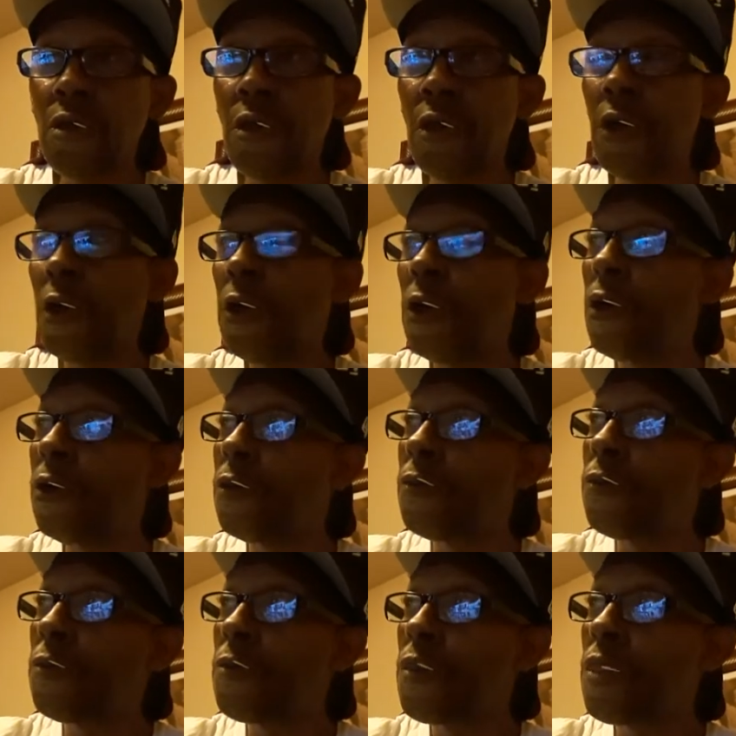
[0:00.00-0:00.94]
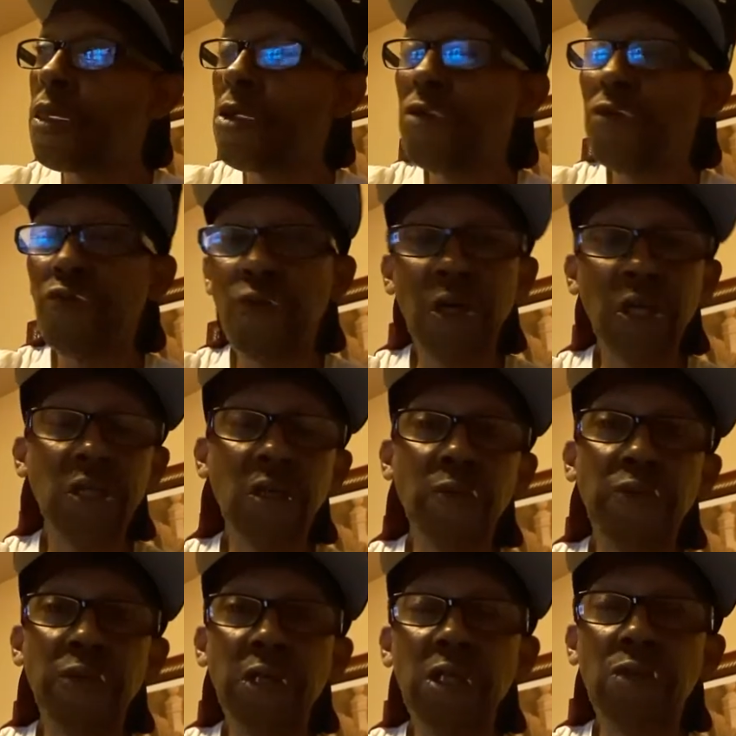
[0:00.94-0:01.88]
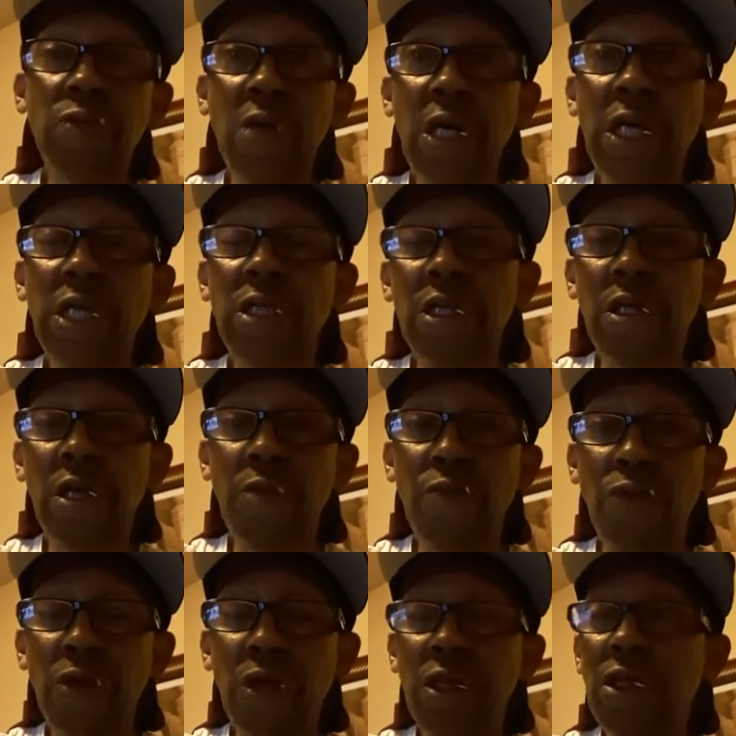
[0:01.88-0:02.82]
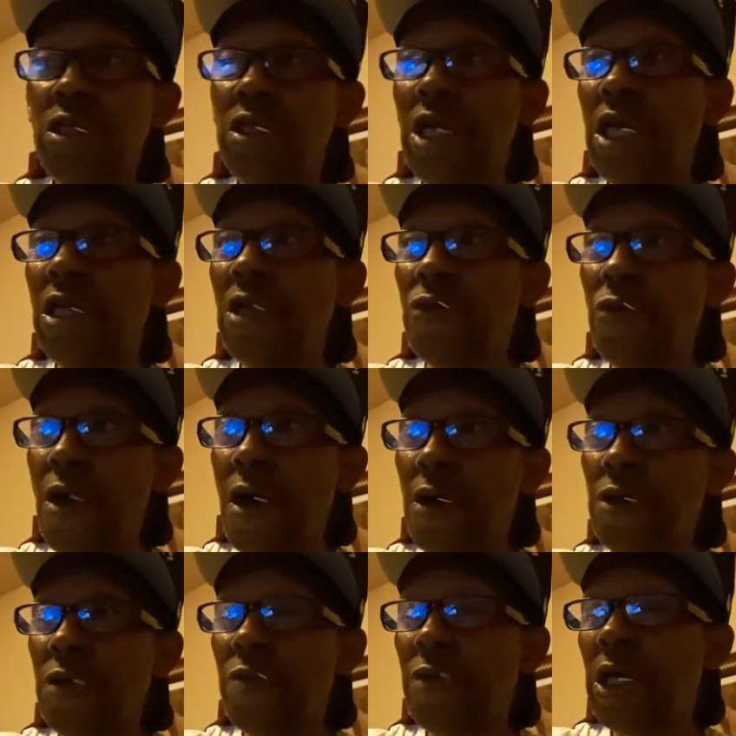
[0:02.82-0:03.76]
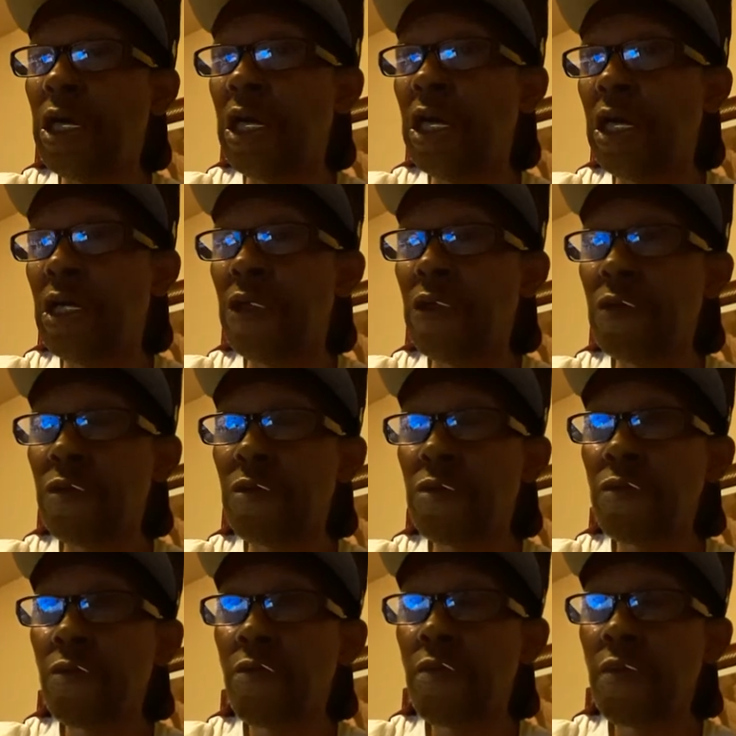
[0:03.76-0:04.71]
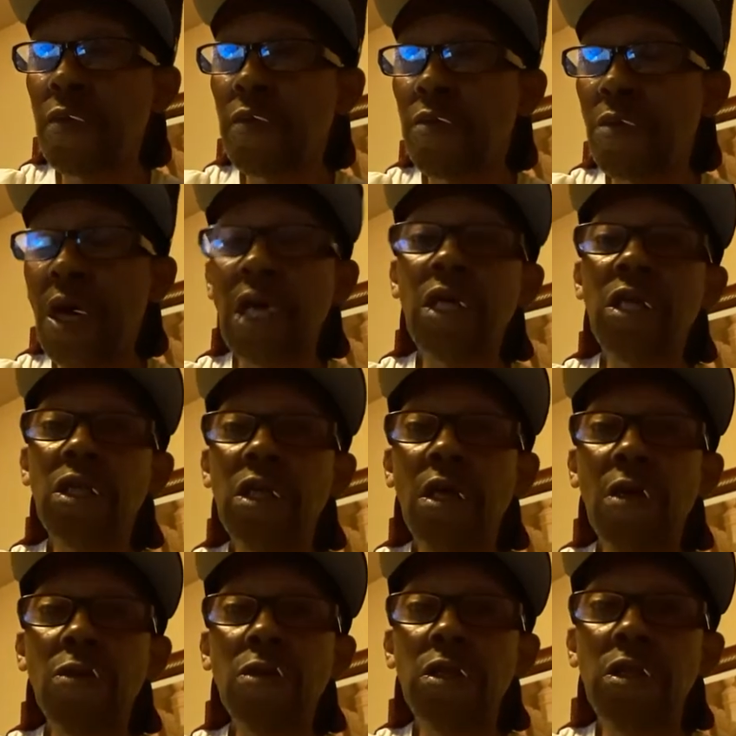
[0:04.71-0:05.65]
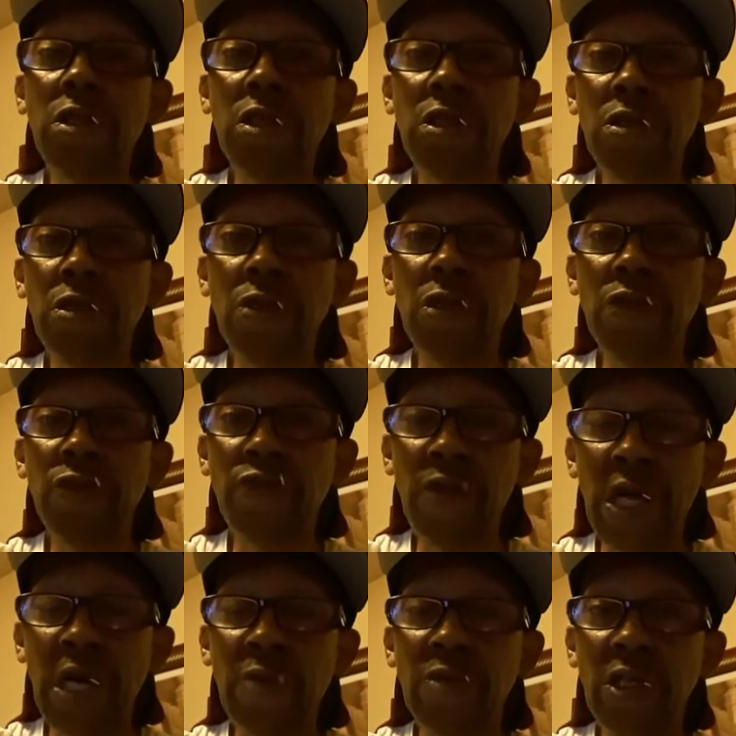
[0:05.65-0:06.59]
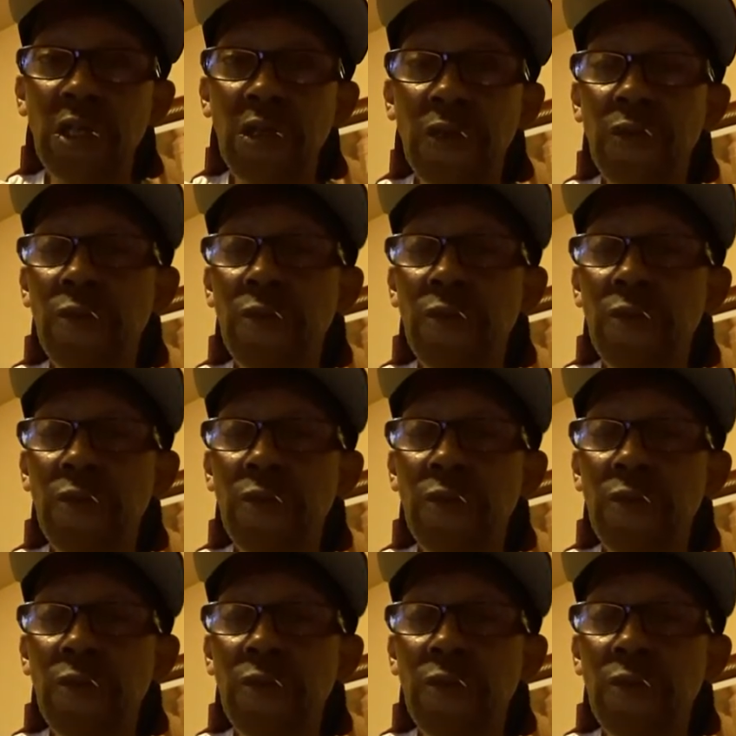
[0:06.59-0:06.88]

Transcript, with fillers: Uh, uh rest in peace, man, to that brother Jayland Walker, man. My condolences to his family.